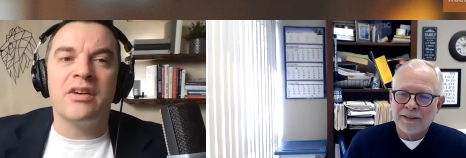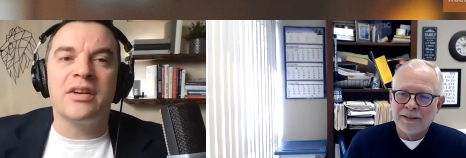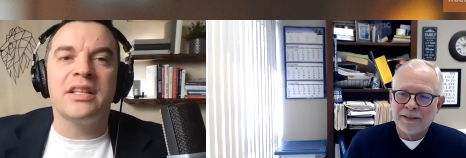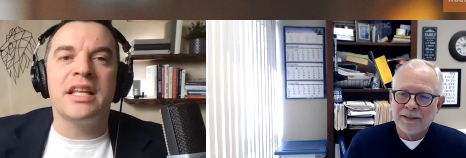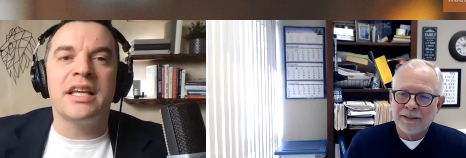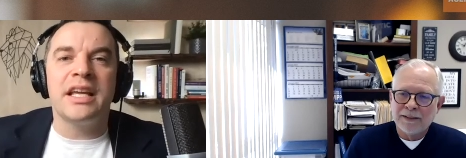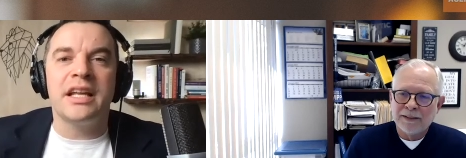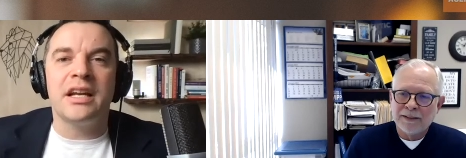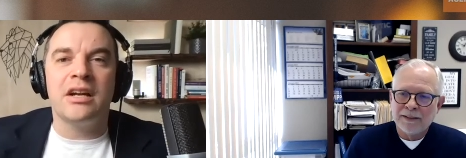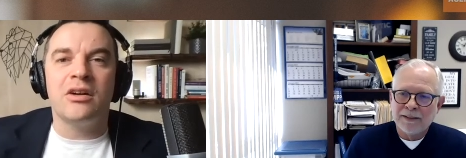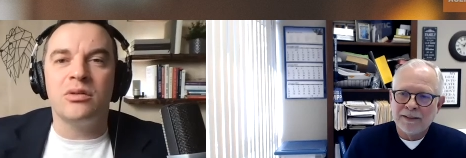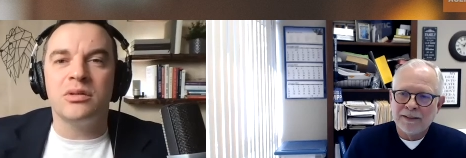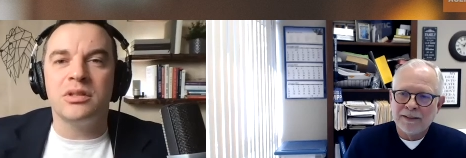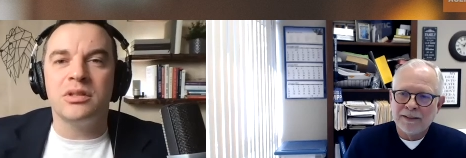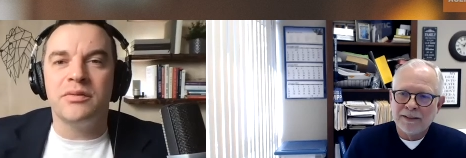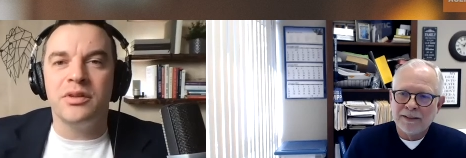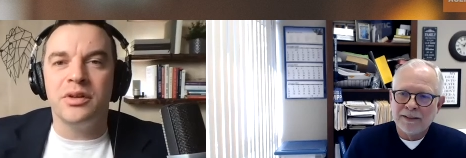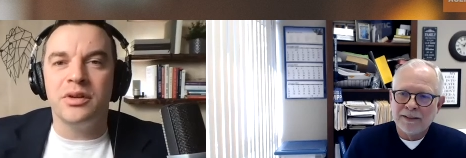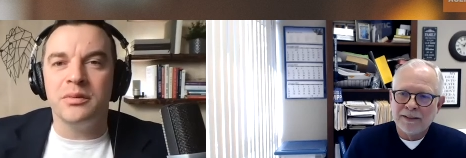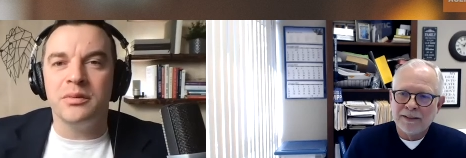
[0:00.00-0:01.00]
Speaker 1: can they get a
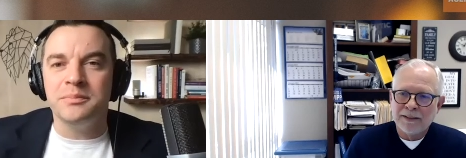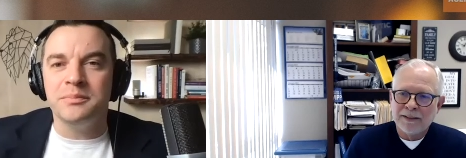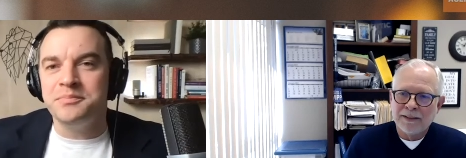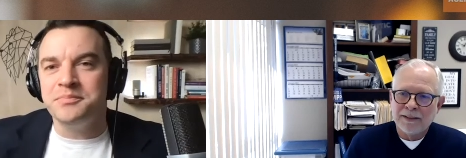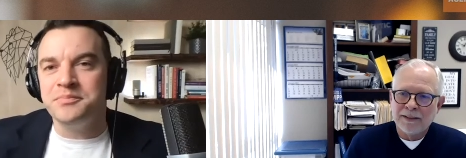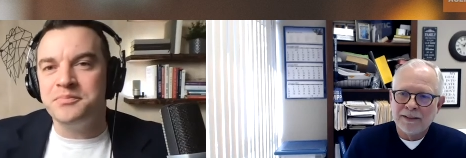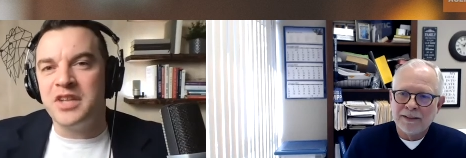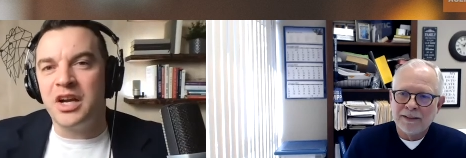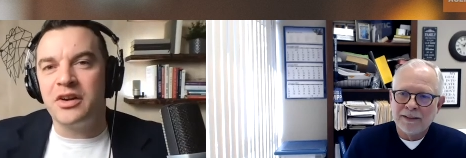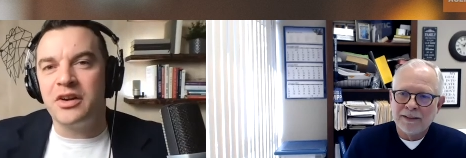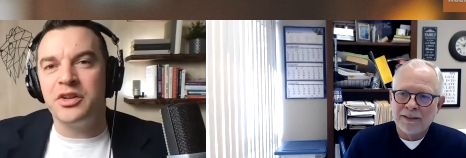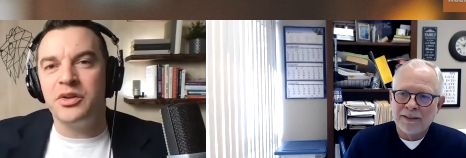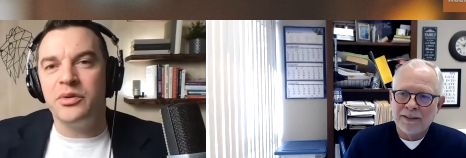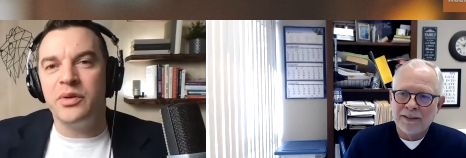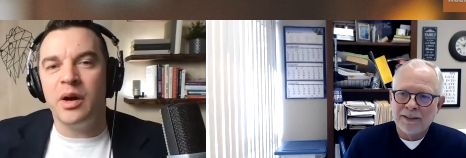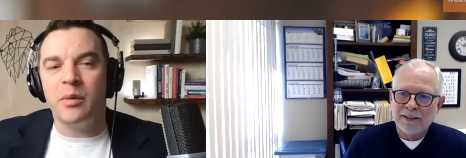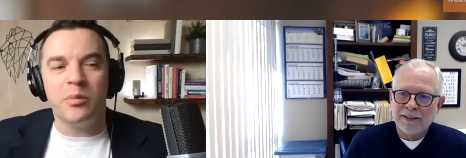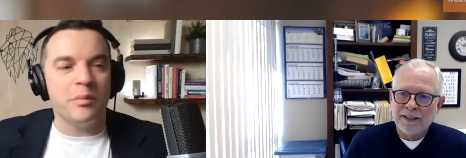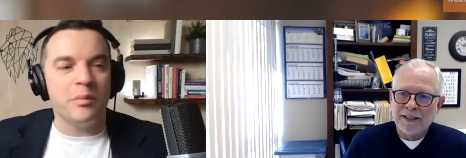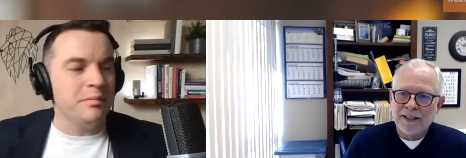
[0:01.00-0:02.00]
hold of you? How can you
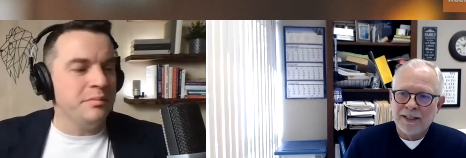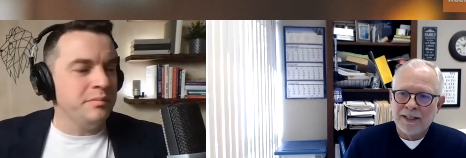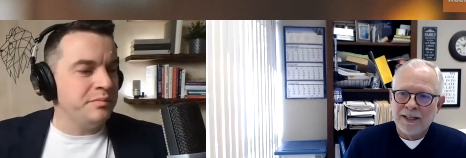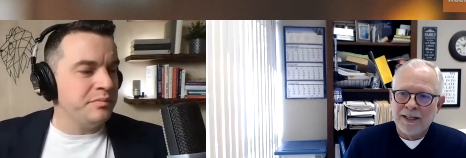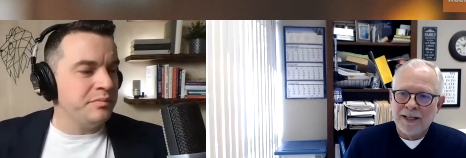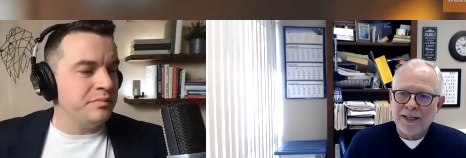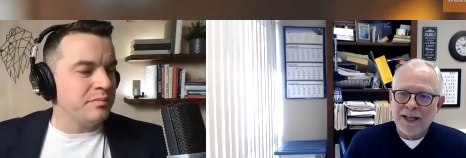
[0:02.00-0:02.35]
help them?